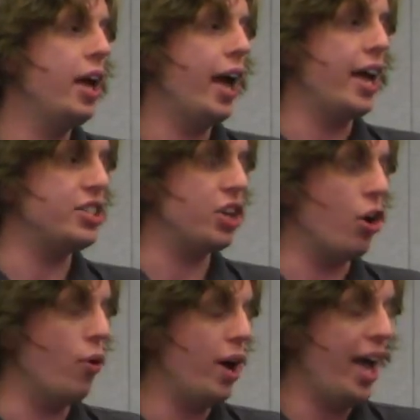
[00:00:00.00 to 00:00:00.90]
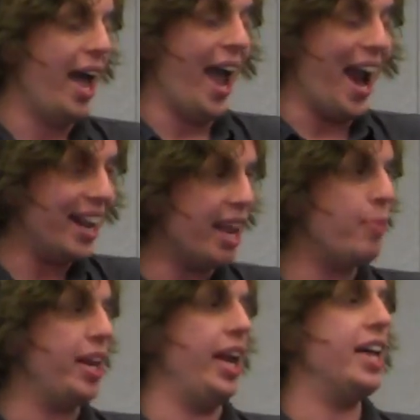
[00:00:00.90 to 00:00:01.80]
And so
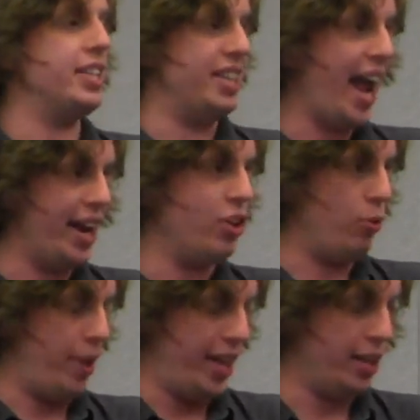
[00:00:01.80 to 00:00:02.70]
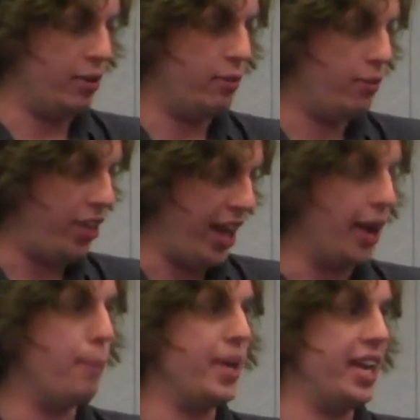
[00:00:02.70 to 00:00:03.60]
anonymity as a technical mean, thing
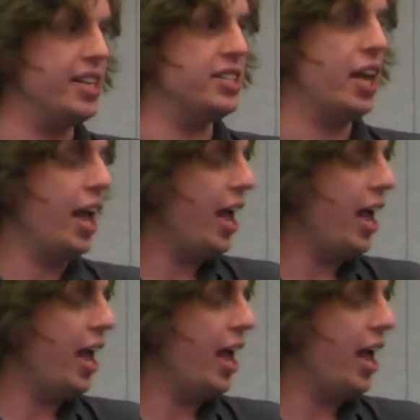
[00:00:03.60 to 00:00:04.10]
means